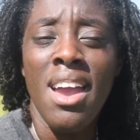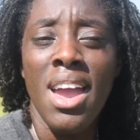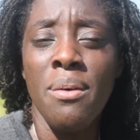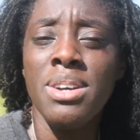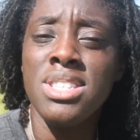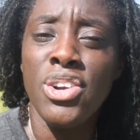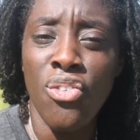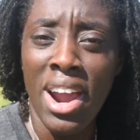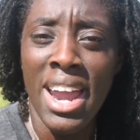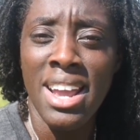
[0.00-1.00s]
It was
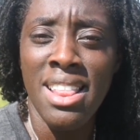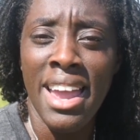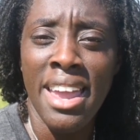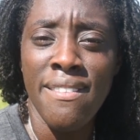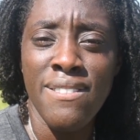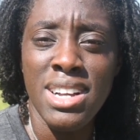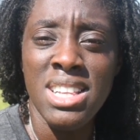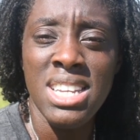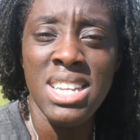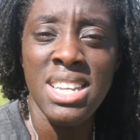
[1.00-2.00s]
great. Like it
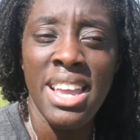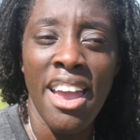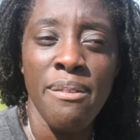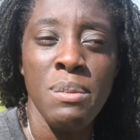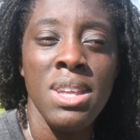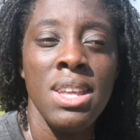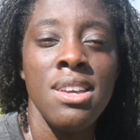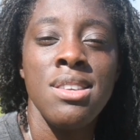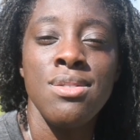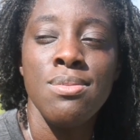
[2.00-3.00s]
really gave me
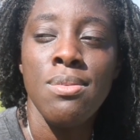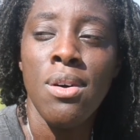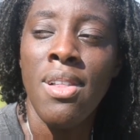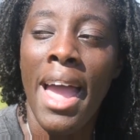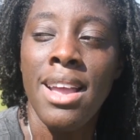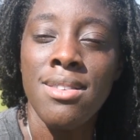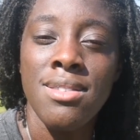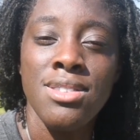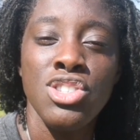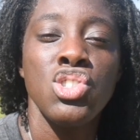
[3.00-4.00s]
this like
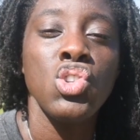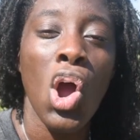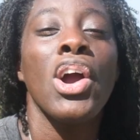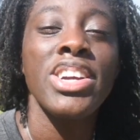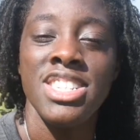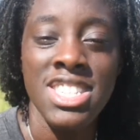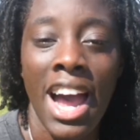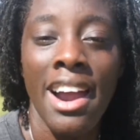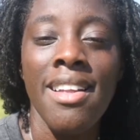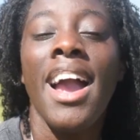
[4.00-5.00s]
stronger
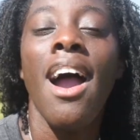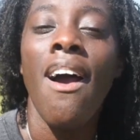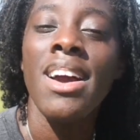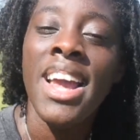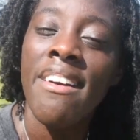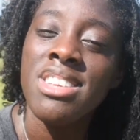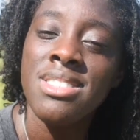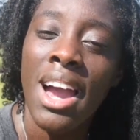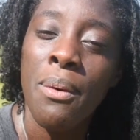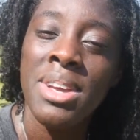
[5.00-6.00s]
desire. Like I already have the
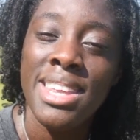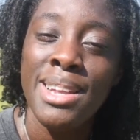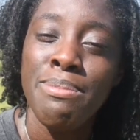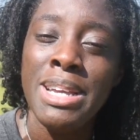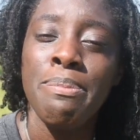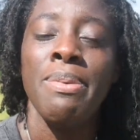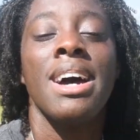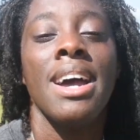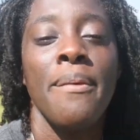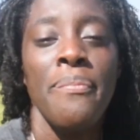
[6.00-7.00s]
desire within me,
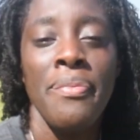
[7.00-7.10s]
but